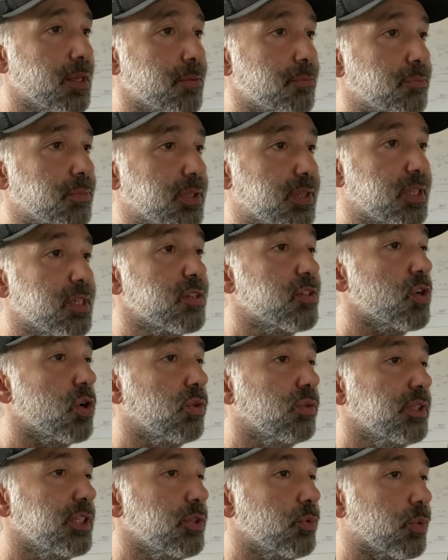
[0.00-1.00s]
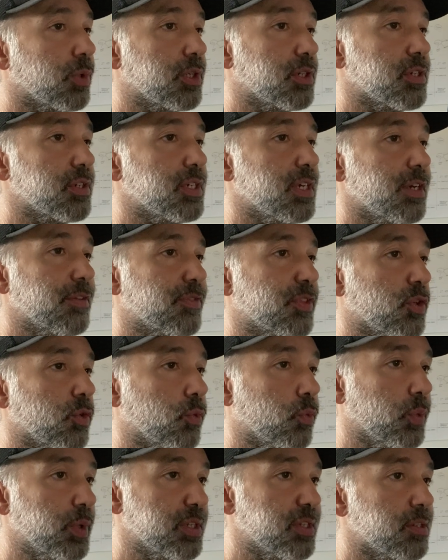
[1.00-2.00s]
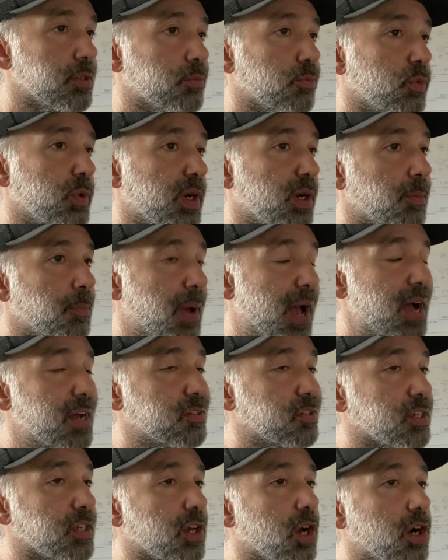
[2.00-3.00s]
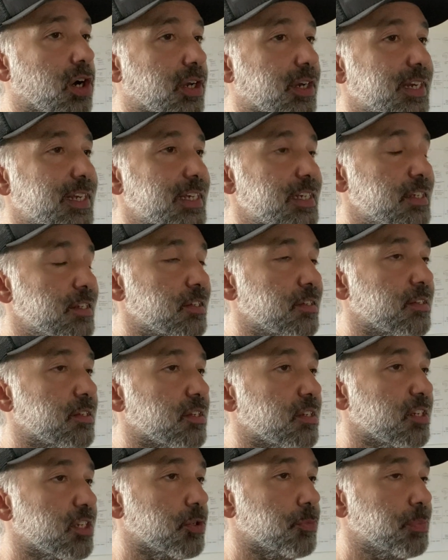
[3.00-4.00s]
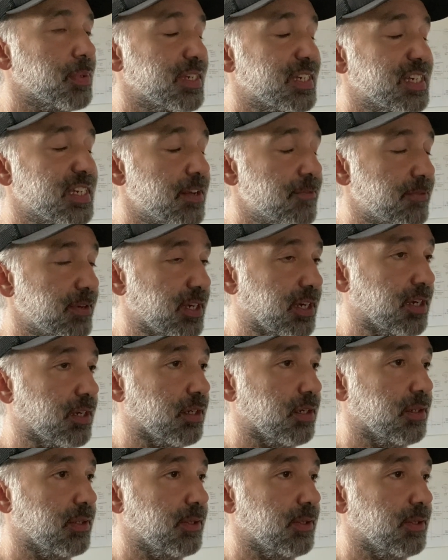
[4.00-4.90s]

But this only works if the wisdom we are passing on is specific.